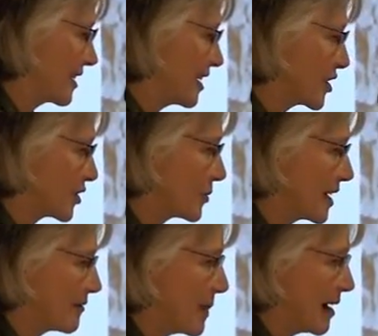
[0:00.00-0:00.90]

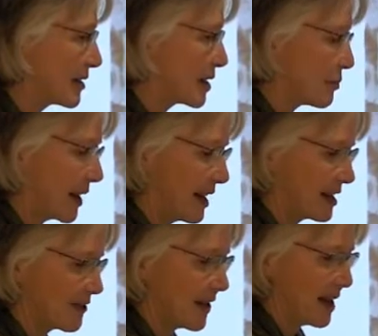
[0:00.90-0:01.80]
Interweave Mountains,
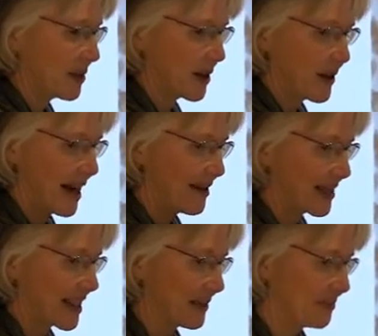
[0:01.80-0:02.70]
Plains,
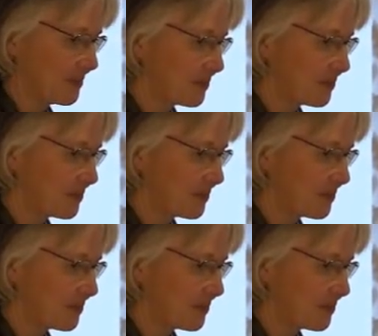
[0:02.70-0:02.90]
Fibercrafts.